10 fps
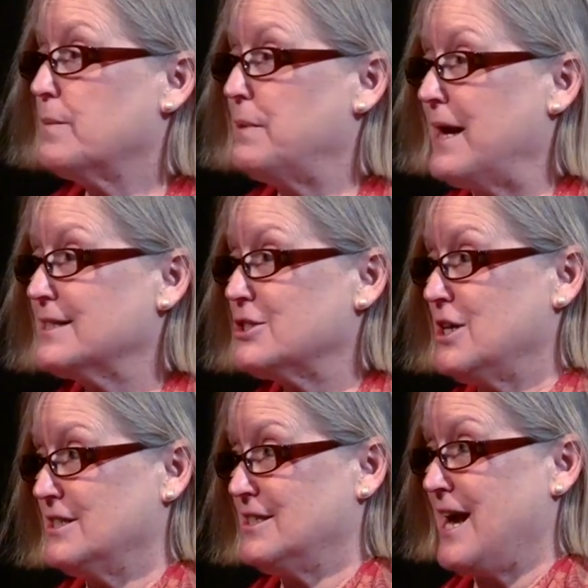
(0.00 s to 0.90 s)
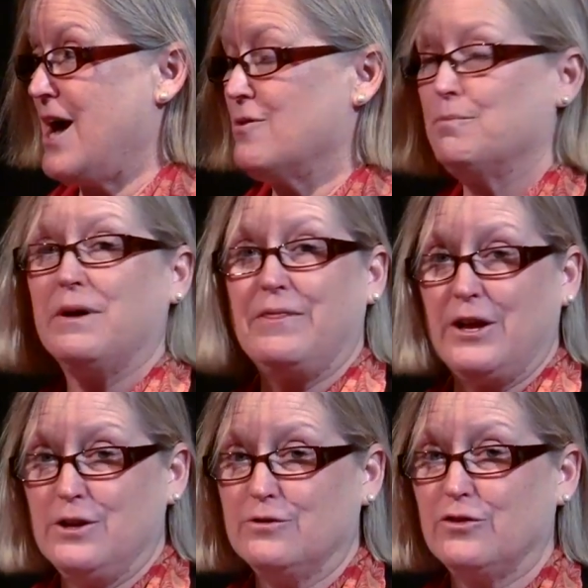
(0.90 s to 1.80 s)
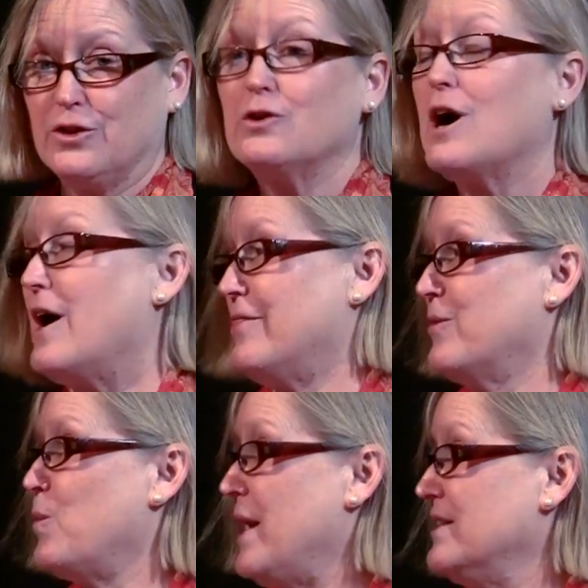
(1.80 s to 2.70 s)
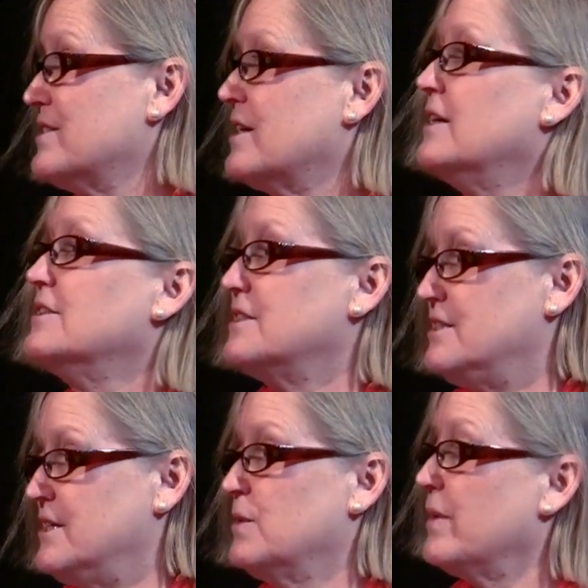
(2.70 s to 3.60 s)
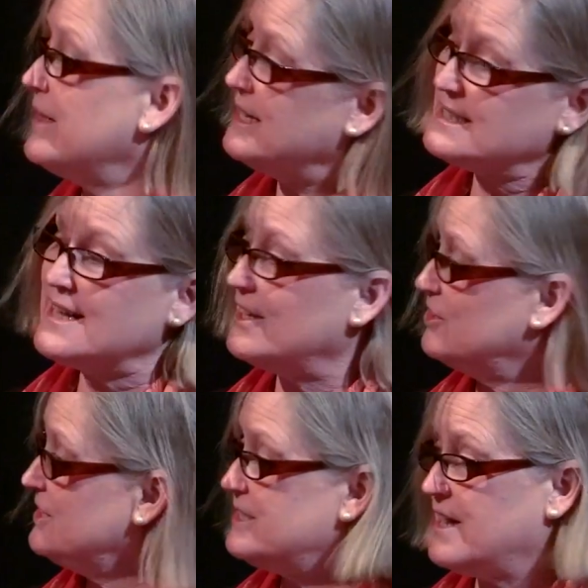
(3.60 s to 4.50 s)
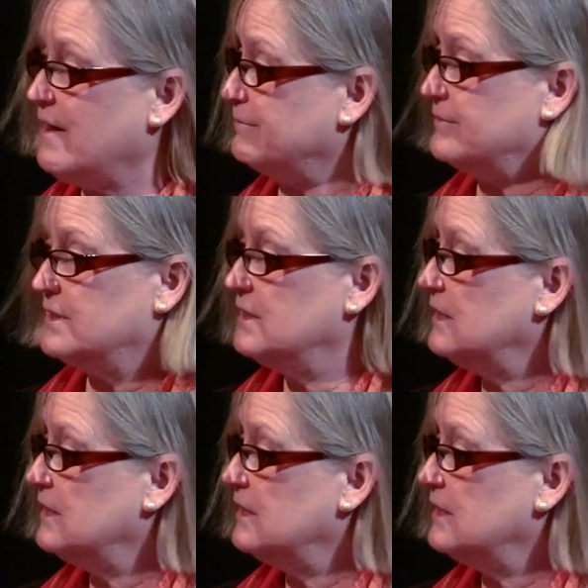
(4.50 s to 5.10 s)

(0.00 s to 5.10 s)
the plant shuts down, but then you've still got the waste to deal with, and it's not good stuff.